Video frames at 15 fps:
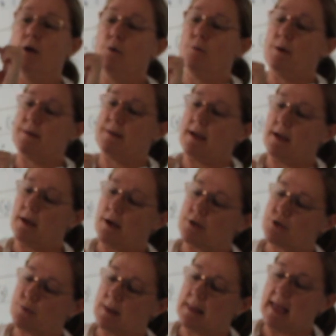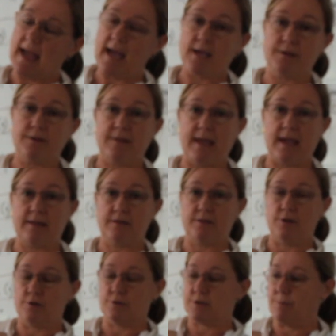We're then going to allow the
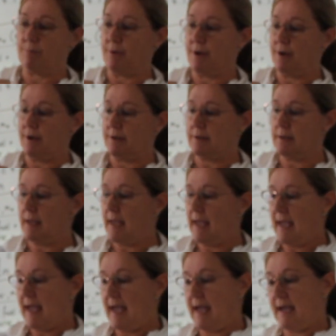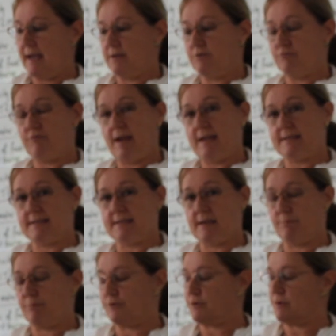ethanol to burn and raise the
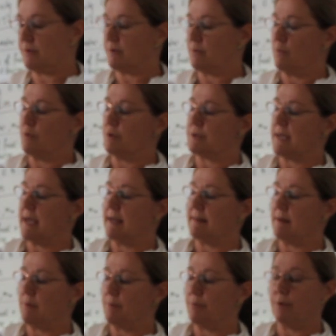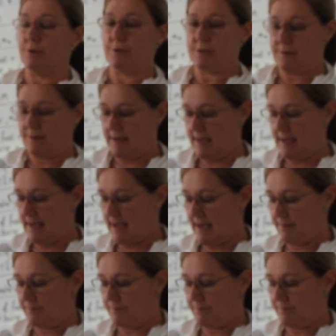temperature of the water, and we'll put the